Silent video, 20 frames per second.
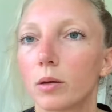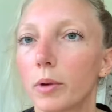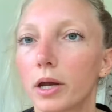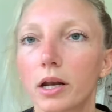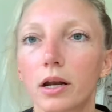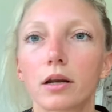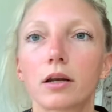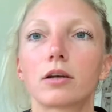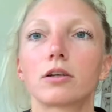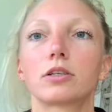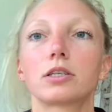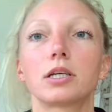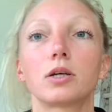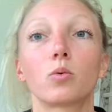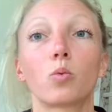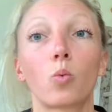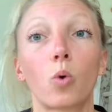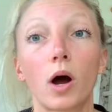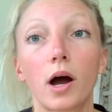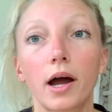may not
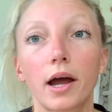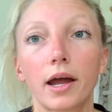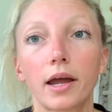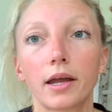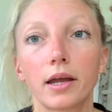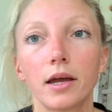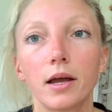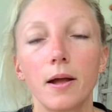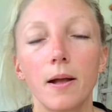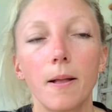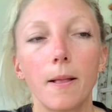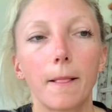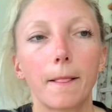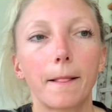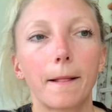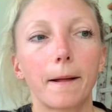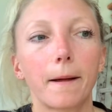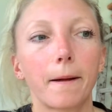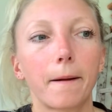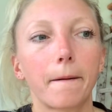understand why
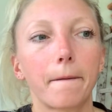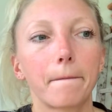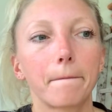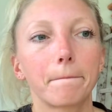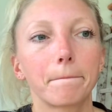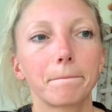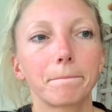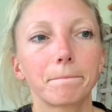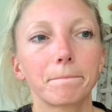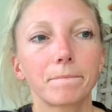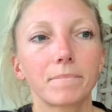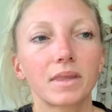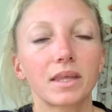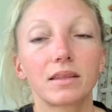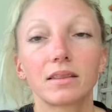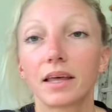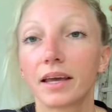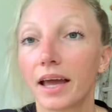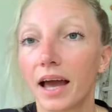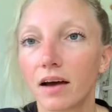um,
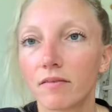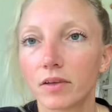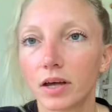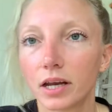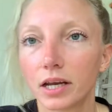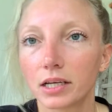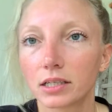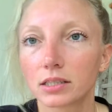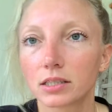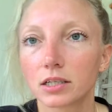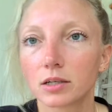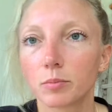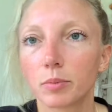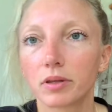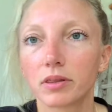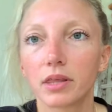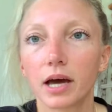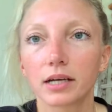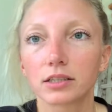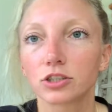they have that answer,
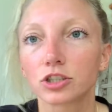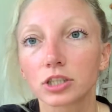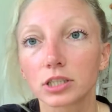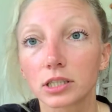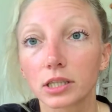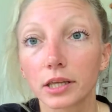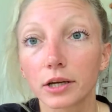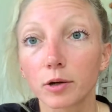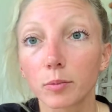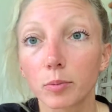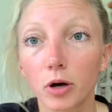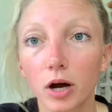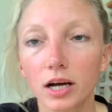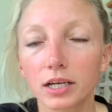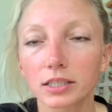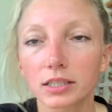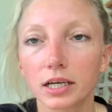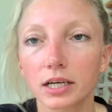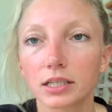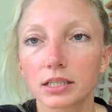but that's just their
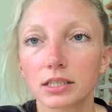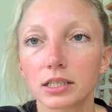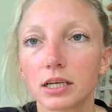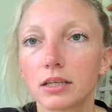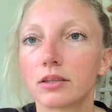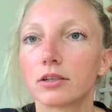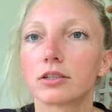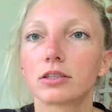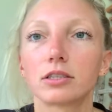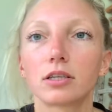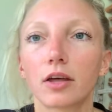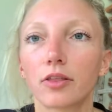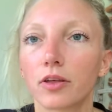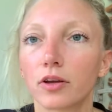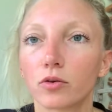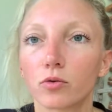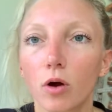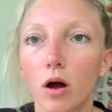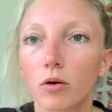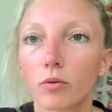process, and there's
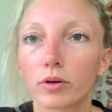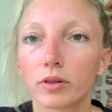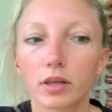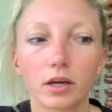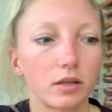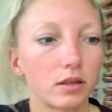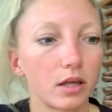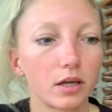nothing wrong with it.